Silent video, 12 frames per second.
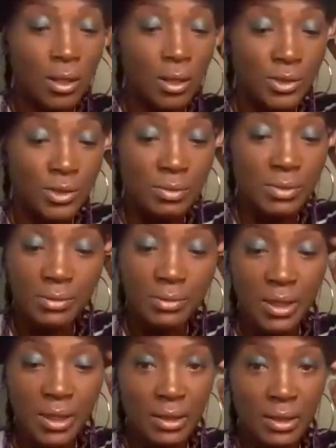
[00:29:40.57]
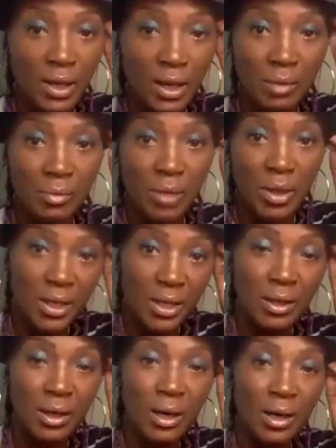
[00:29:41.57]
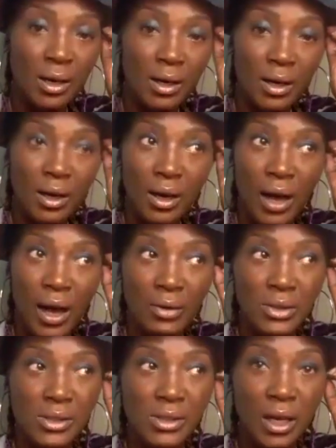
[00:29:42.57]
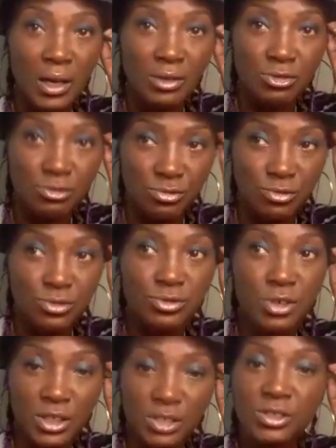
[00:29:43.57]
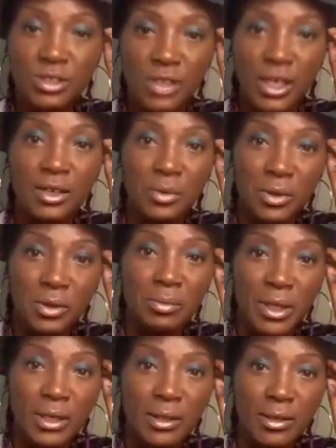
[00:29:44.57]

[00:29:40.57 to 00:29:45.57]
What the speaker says: sometimes they can take a minute. I would say Treasure stayed with me.